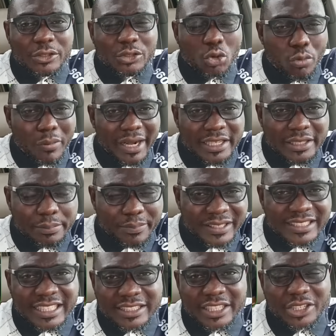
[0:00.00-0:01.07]
the woman is
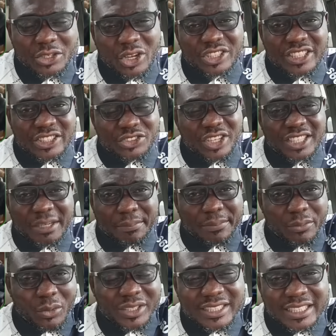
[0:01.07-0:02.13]
presenting in court is not
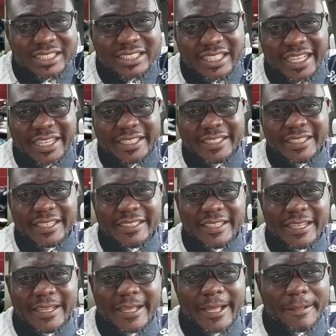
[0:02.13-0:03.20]
what
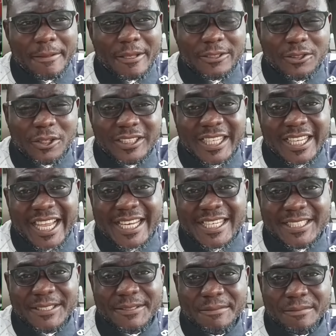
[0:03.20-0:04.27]
is not the
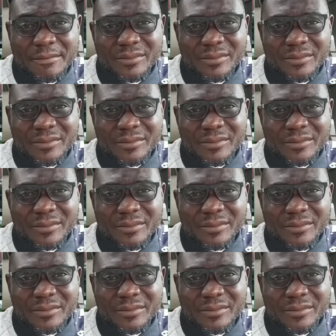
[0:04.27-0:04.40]
case?